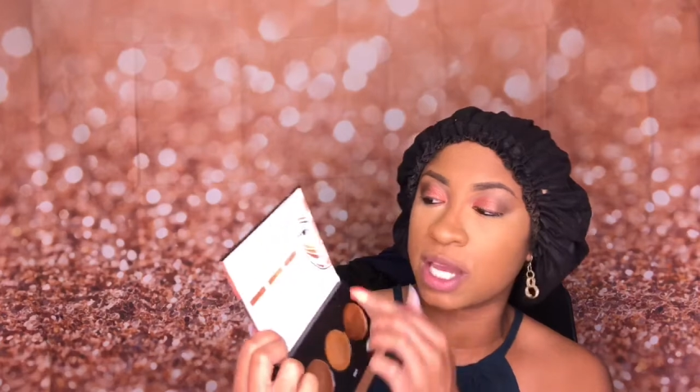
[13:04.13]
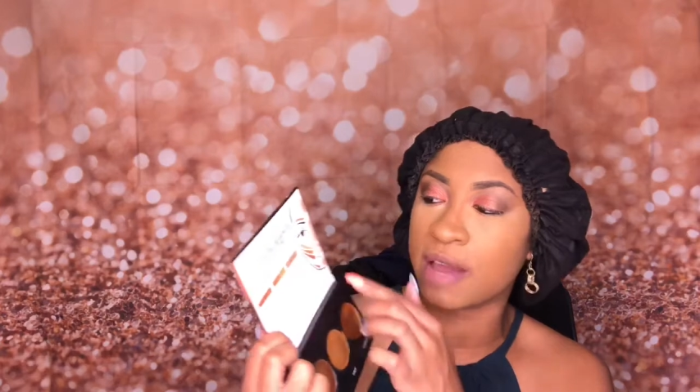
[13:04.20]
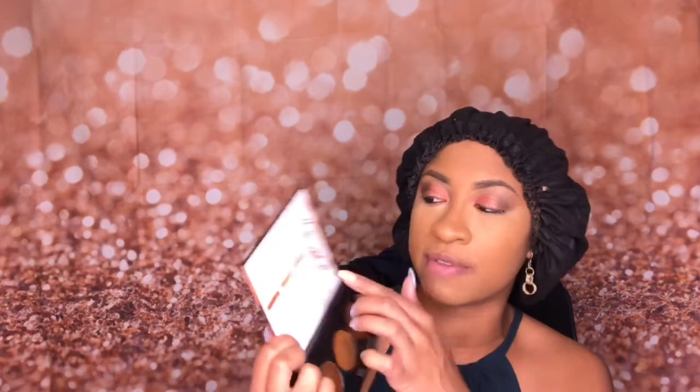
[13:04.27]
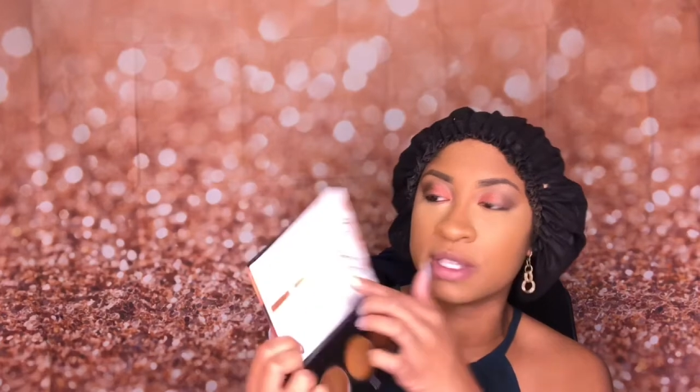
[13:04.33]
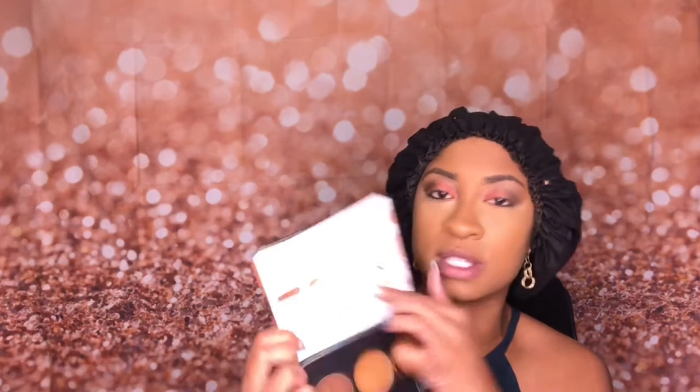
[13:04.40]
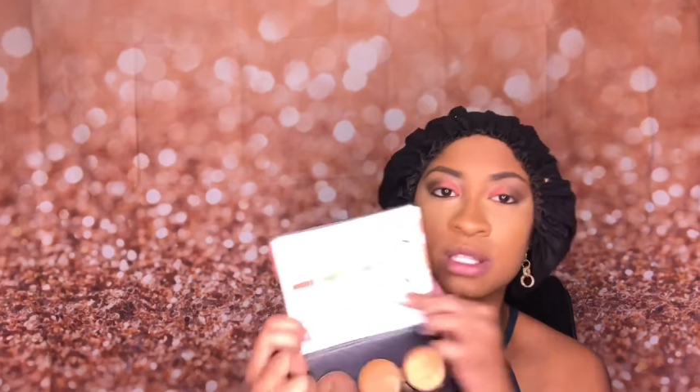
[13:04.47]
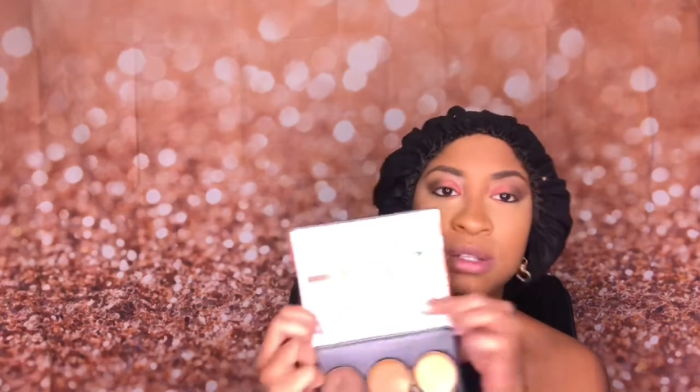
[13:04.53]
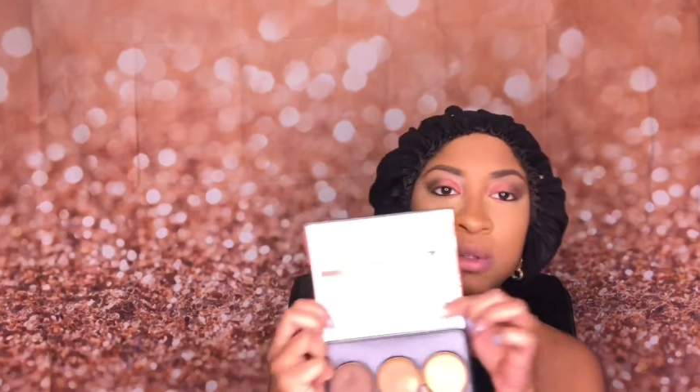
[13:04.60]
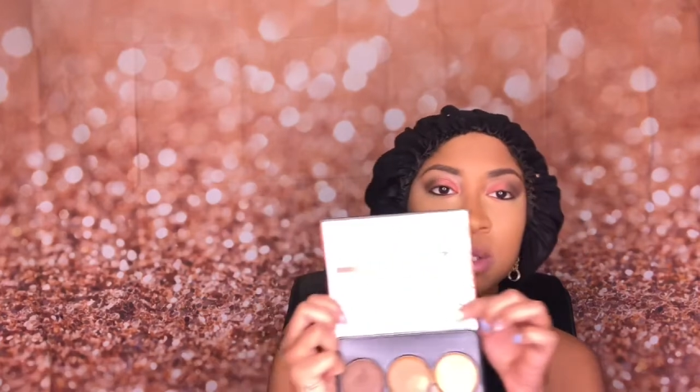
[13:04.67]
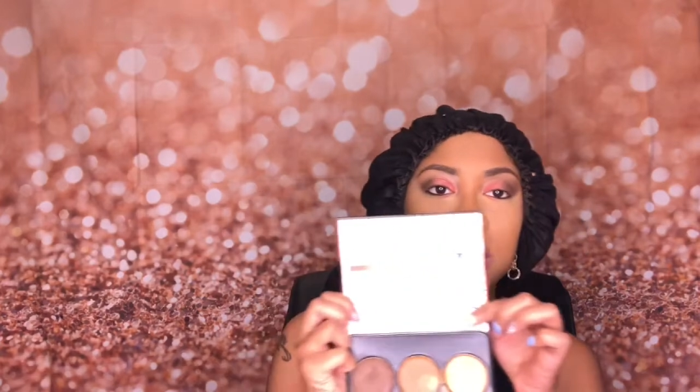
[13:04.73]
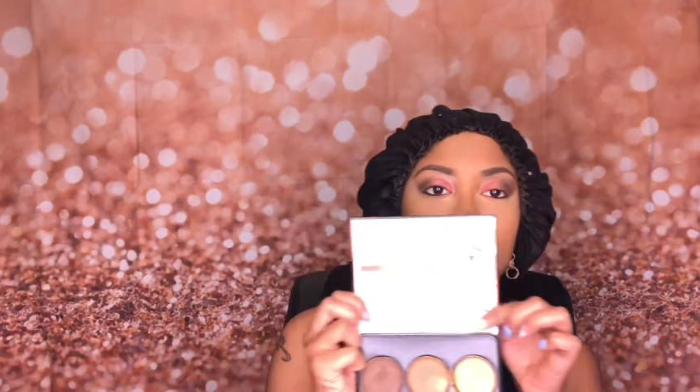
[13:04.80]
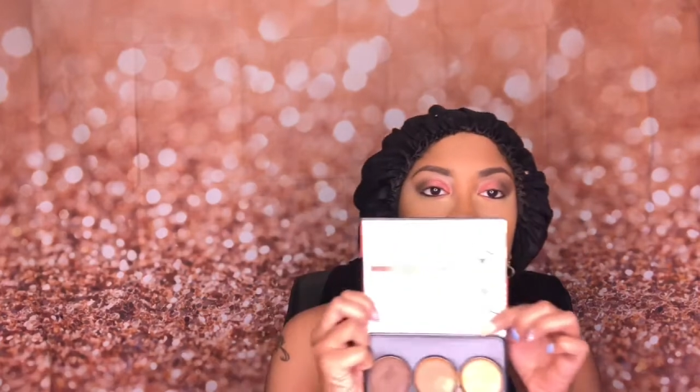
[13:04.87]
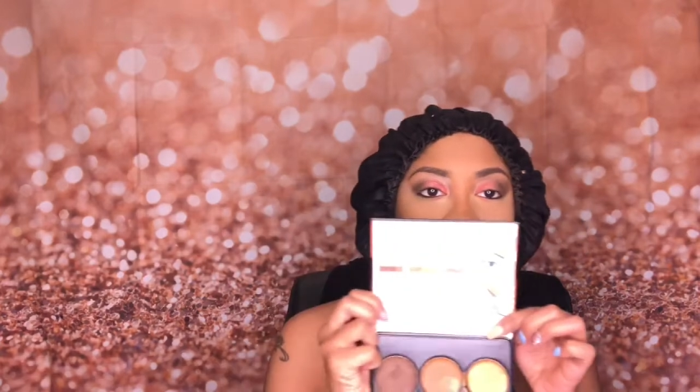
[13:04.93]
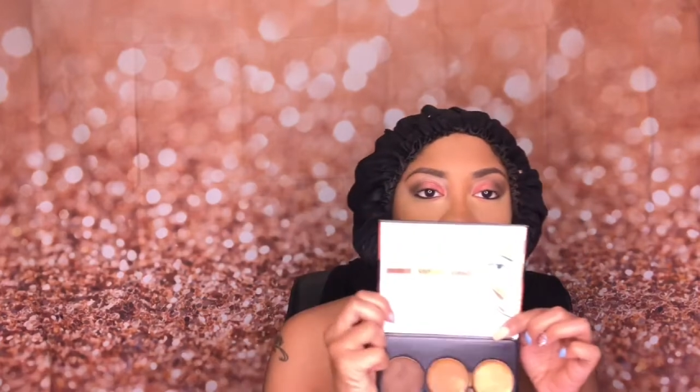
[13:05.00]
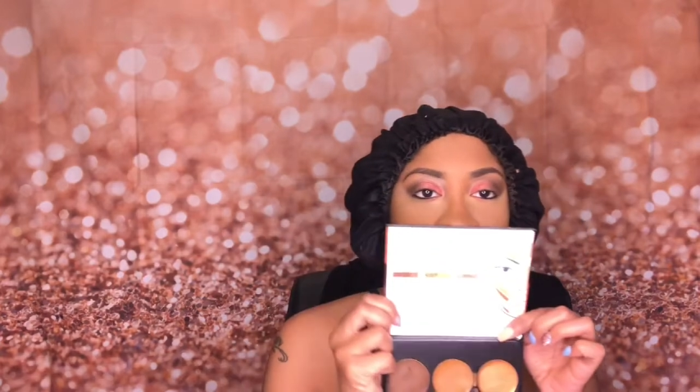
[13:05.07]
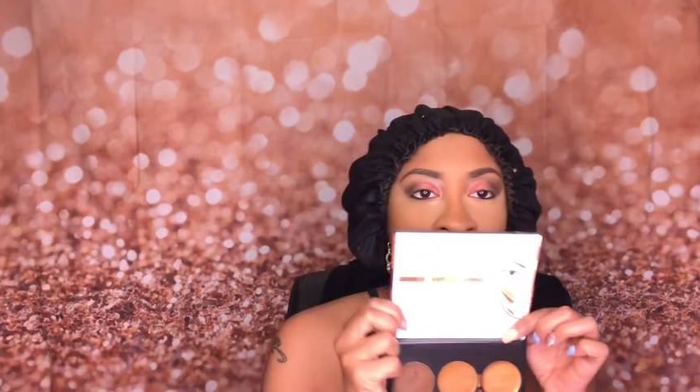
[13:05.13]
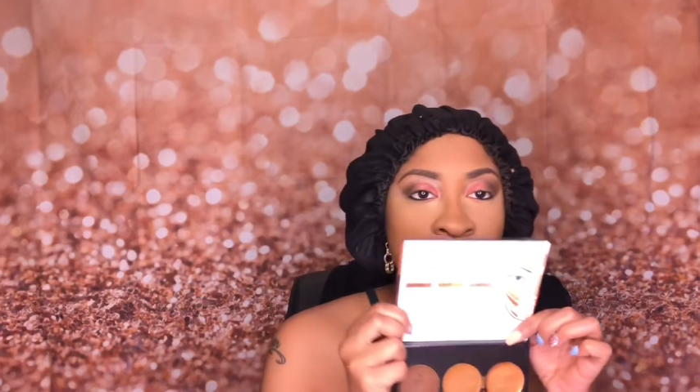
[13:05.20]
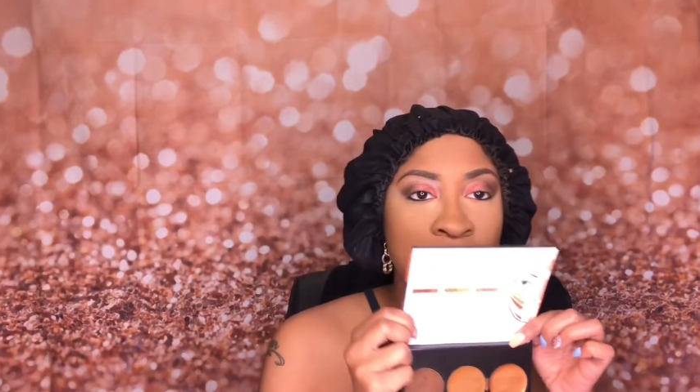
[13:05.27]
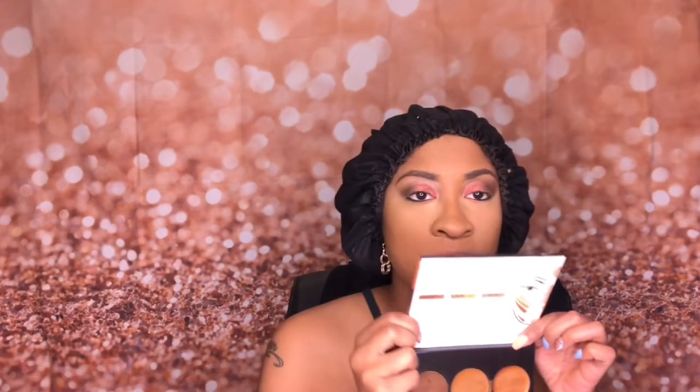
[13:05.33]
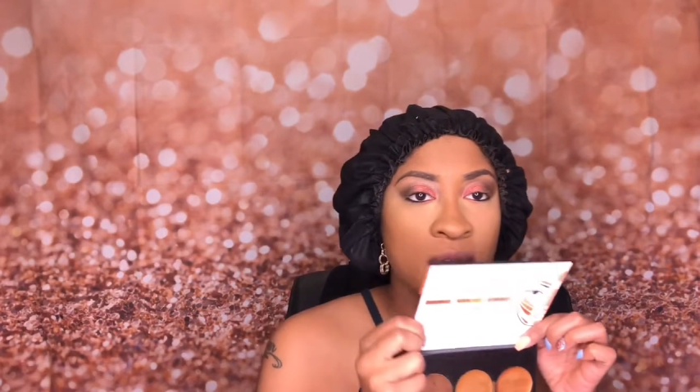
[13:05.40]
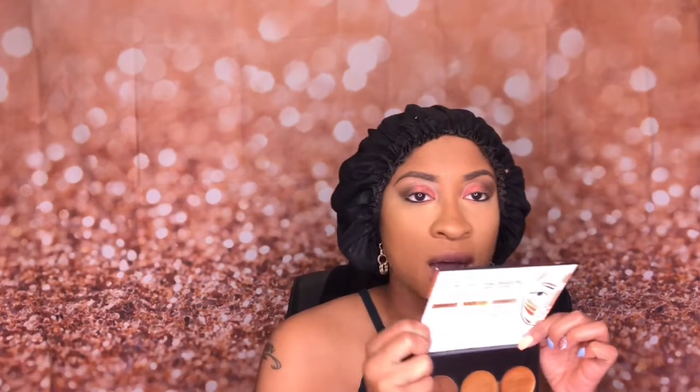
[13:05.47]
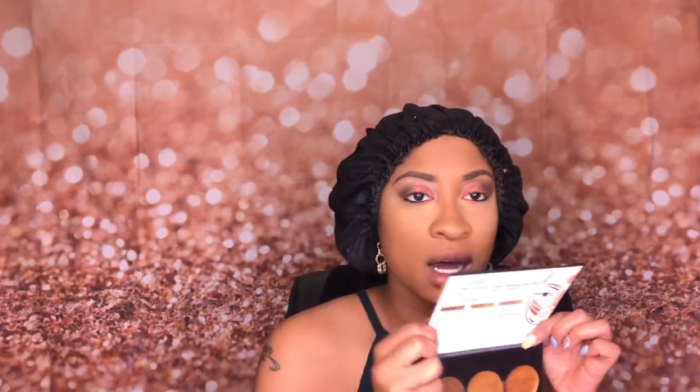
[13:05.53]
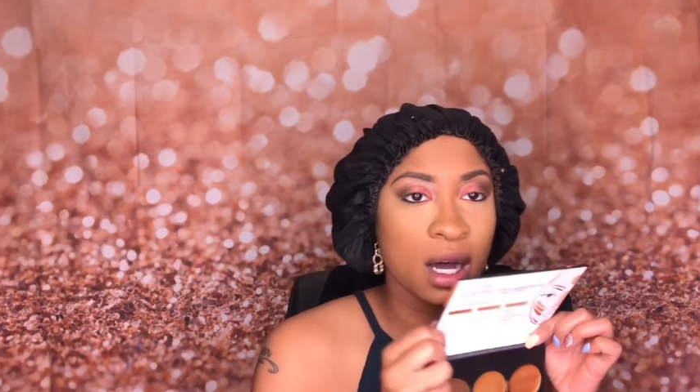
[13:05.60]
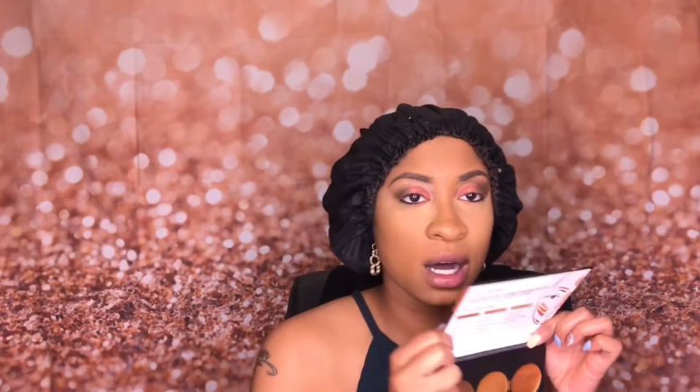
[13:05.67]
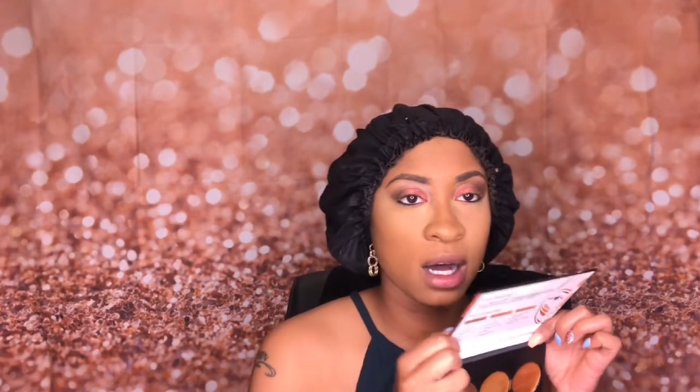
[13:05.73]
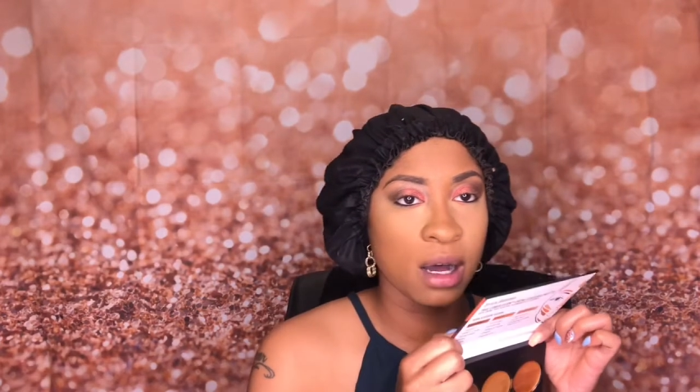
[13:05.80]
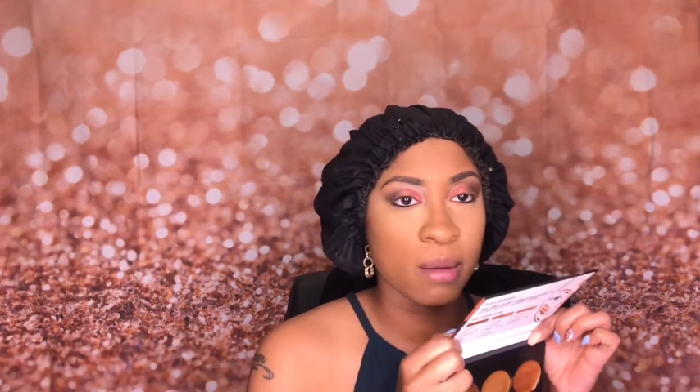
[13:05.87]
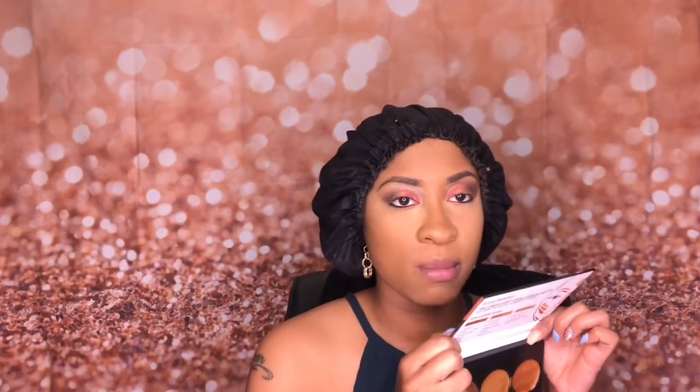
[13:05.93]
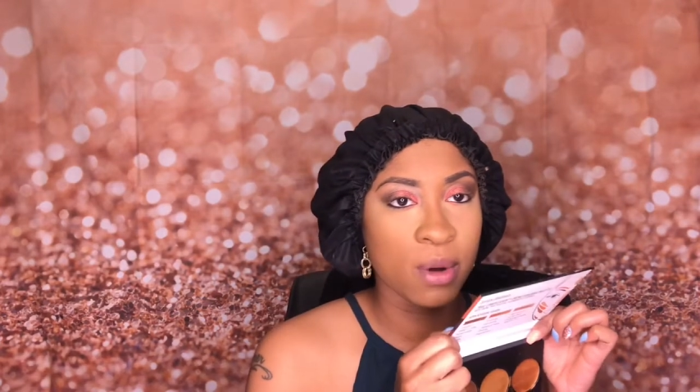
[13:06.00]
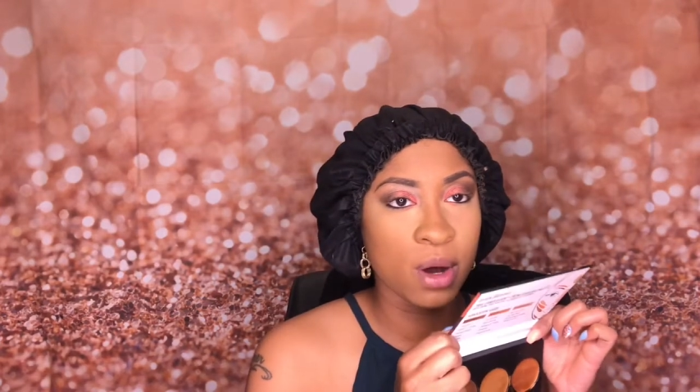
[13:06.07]
and I have this little lady
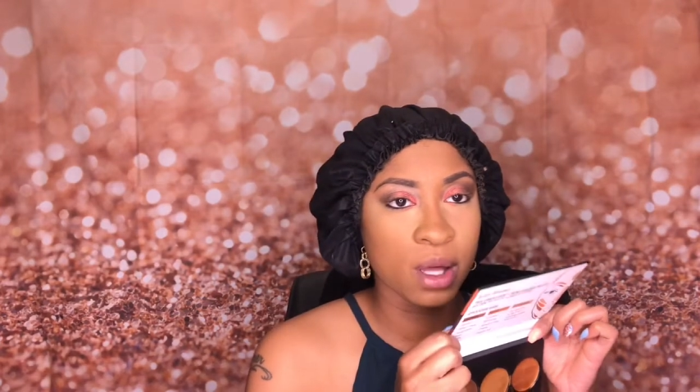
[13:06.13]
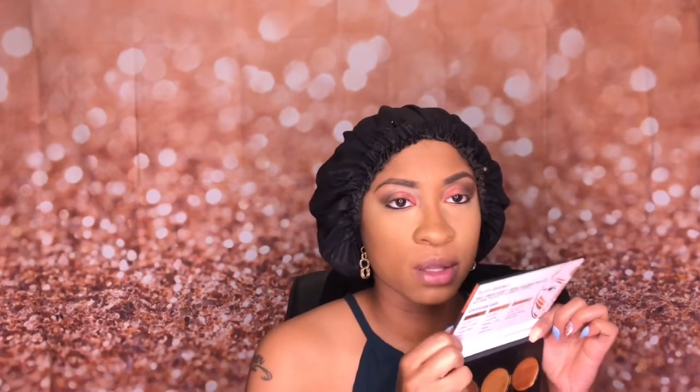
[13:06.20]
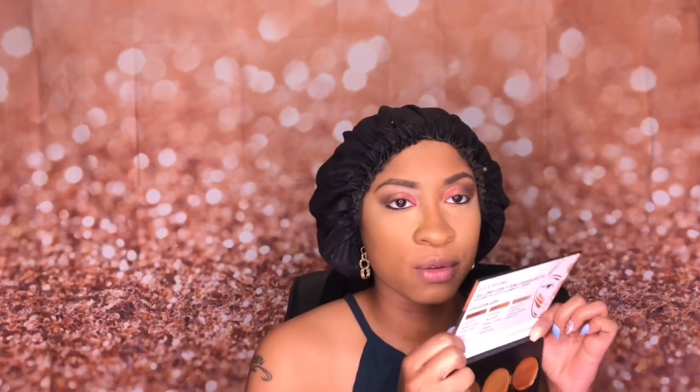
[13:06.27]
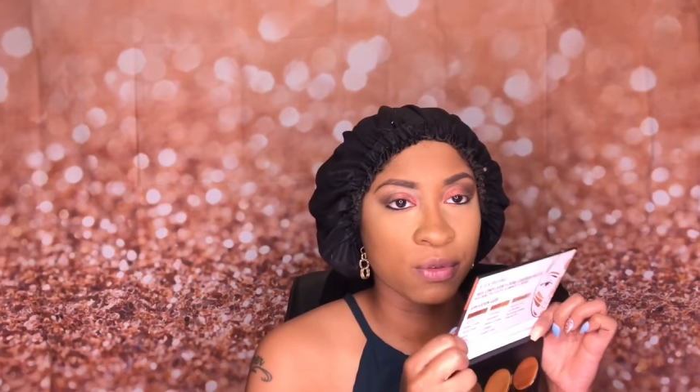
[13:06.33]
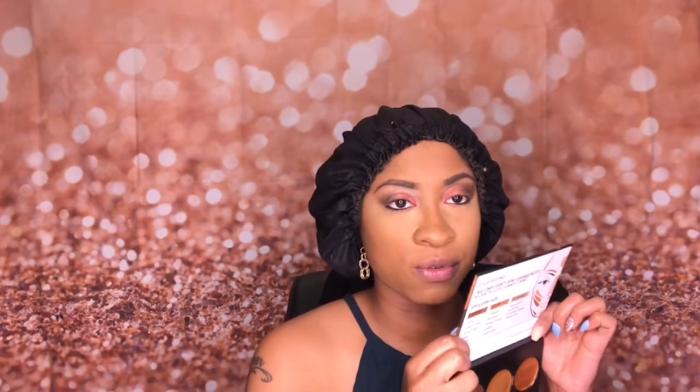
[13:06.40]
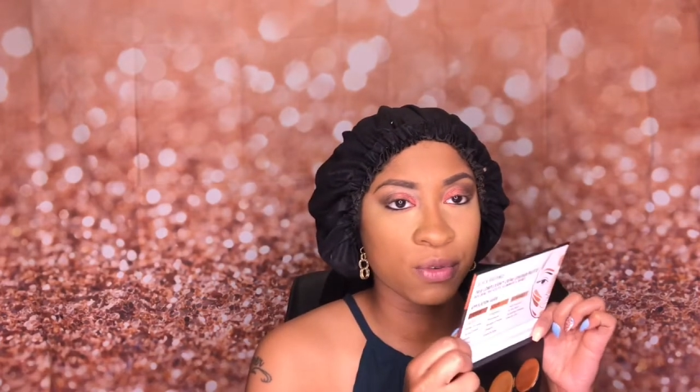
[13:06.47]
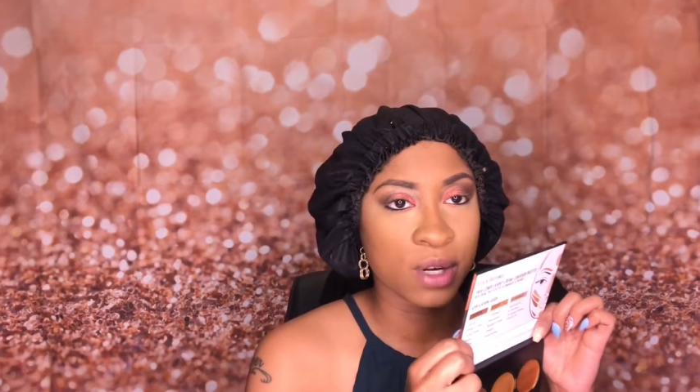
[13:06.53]
on the